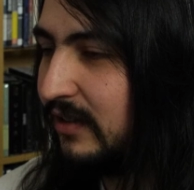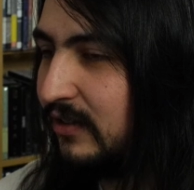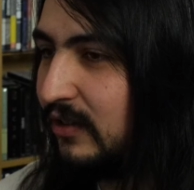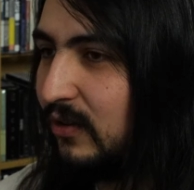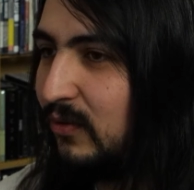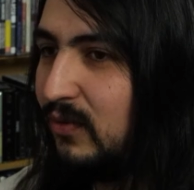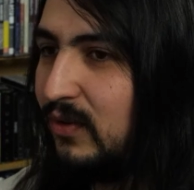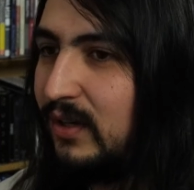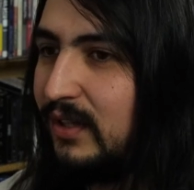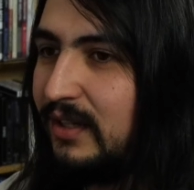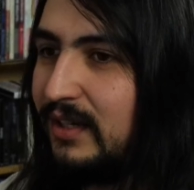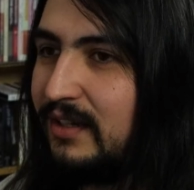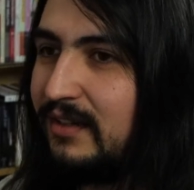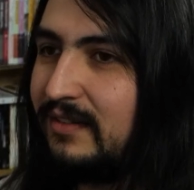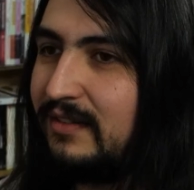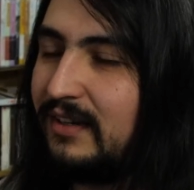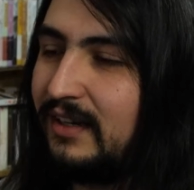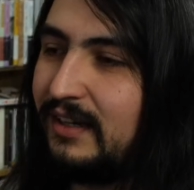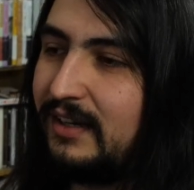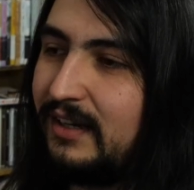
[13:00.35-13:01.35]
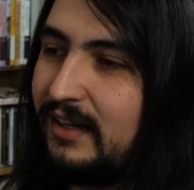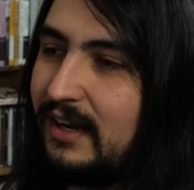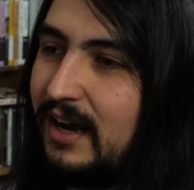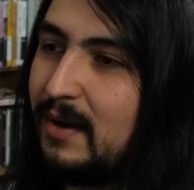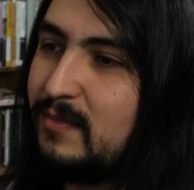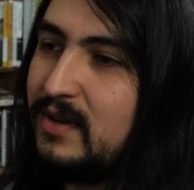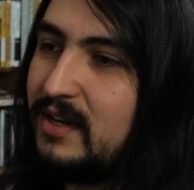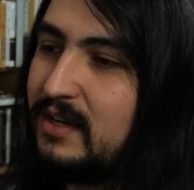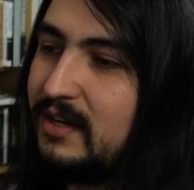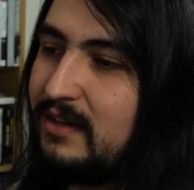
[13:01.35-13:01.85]
Don't really...
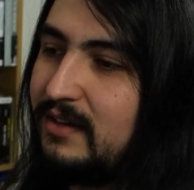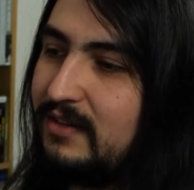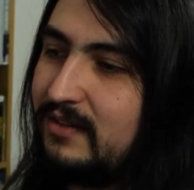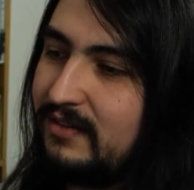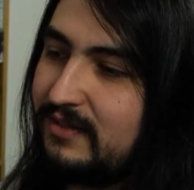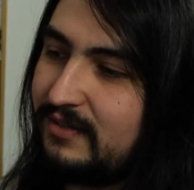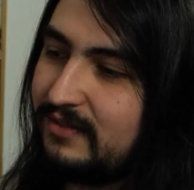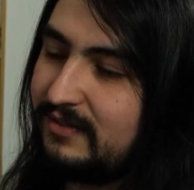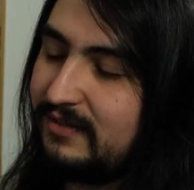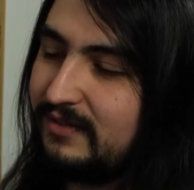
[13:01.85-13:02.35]
I mean...